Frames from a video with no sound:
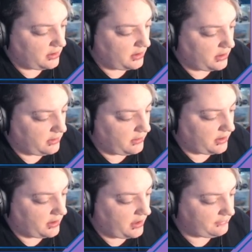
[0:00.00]
And
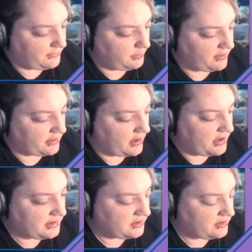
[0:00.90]
then after we
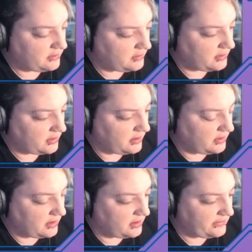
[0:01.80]
slice and
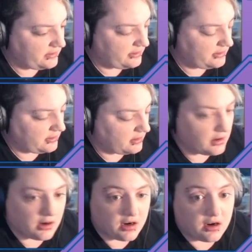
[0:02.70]
dice
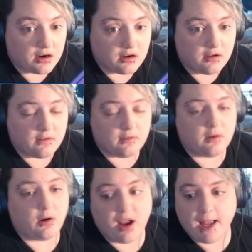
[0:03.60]
our
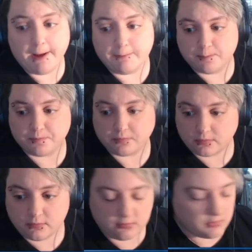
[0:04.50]
array,
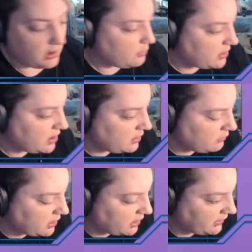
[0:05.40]
we
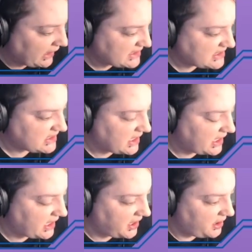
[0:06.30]
will then
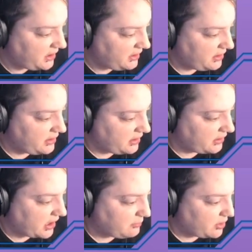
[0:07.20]
say,
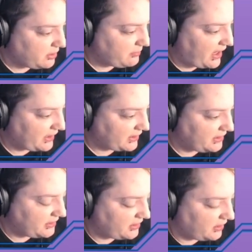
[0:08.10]
okay, put it back in the